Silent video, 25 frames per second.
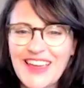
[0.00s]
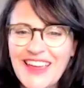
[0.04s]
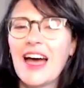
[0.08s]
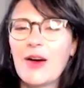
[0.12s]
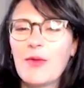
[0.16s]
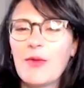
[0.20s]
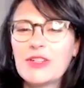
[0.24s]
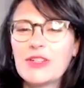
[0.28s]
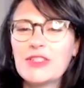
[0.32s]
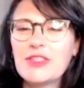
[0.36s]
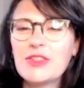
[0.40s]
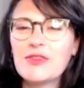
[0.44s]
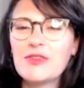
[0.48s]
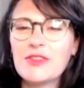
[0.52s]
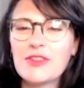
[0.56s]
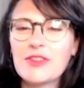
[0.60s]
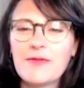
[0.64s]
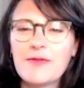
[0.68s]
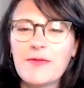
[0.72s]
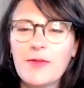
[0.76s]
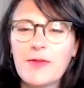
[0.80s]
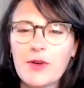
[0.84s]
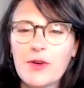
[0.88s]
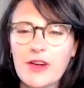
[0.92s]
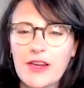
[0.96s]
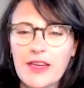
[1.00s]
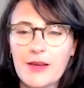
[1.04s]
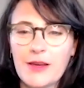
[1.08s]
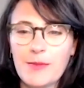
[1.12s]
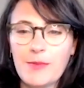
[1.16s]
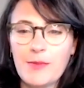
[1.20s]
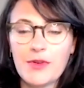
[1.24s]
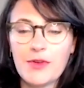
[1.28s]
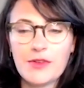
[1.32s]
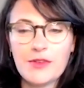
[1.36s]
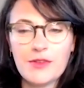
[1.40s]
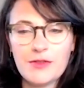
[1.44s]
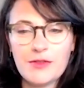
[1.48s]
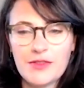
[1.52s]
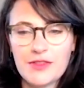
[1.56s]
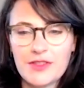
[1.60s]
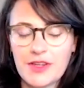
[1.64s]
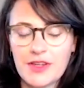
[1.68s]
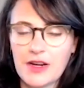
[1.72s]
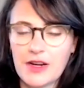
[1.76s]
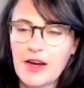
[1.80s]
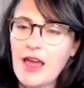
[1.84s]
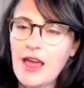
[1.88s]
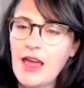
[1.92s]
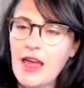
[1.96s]
What do you look for in a
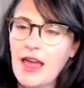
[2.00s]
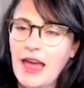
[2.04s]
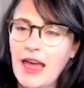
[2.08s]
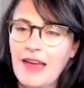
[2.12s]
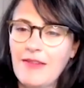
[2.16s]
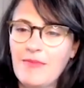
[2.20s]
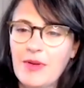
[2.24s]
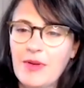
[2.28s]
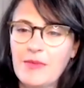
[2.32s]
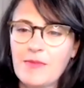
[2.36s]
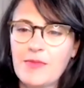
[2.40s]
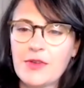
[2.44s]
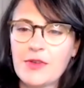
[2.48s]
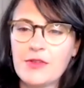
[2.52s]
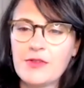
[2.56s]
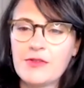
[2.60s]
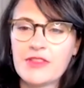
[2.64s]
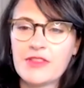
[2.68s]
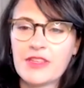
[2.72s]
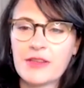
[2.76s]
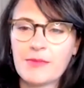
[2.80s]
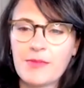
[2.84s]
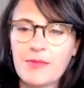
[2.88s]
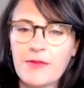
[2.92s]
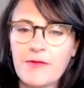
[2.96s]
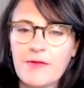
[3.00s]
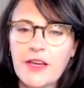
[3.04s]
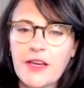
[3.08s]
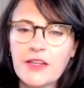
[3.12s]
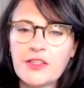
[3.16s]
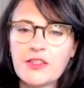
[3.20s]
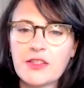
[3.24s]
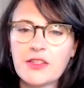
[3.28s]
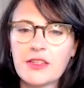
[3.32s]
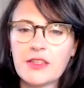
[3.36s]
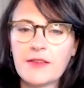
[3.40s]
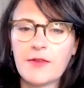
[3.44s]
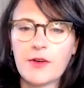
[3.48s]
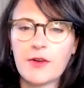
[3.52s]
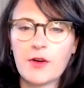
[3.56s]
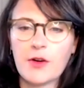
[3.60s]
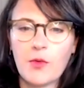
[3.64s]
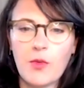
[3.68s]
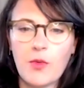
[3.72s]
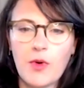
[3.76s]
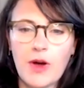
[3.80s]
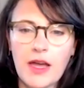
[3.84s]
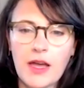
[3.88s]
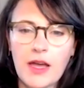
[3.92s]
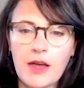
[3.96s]
producer? I've been producing professionally for a
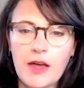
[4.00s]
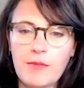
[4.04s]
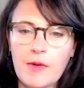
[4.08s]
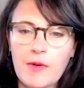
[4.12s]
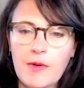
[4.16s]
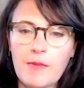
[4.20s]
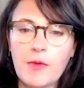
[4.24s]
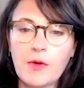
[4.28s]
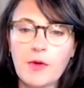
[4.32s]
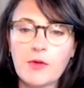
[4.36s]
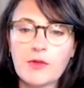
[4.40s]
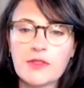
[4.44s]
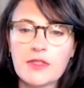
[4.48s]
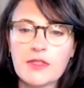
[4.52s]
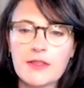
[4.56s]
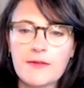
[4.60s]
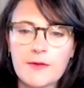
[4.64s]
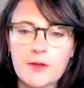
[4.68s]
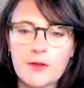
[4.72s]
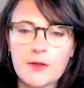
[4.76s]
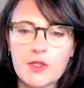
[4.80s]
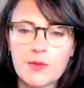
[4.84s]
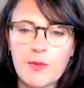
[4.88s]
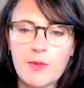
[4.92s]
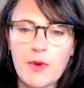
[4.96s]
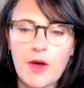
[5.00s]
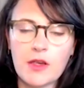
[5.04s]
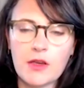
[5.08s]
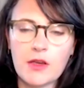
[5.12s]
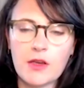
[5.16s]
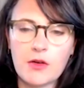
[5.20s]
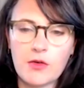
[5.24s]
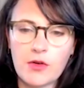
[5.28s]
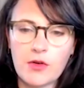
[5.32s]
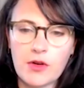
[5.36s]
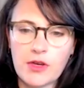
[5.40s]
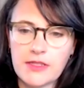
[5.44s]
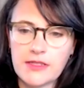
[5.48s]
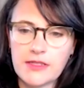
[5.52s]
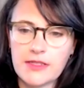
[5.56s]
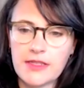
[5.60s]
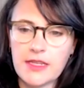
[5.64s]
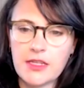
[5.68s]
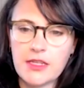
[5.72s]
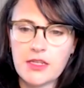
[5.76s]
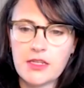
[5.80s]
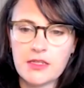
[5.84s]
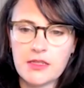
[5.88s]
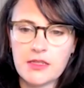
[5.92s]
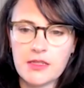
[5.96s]
while, but mostly for smaller
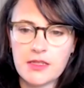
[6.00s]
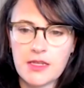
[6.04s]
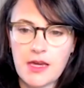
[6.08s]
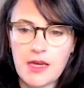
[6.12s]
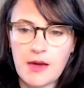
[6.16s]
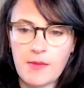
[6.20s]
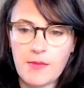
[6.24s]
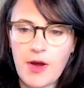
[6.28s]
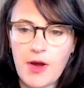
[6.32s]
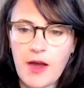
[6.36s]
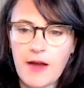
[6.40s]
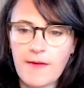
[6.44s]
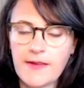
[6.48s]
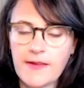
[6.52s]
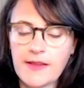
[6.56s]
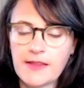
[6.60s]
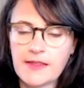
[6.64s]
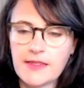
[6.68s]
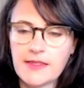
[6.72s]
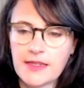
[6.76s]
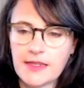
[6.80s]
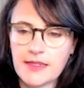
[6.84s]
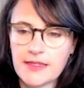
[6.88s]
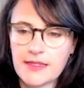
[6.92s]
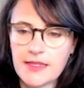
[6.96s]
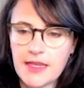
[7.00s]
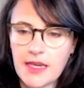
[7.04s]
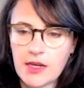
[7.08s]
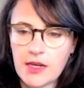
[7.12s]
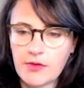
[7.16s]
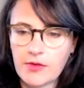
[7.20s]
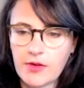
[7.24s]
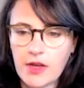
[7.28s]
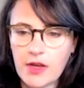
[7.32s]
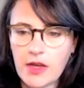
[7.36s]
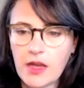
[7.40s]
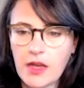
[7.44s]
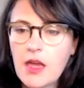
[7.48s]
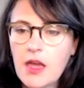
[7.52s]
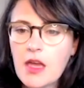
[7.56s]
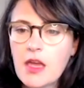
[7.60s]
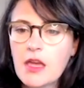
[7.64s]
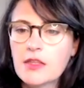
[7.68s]
organizations, nonprofits, etc.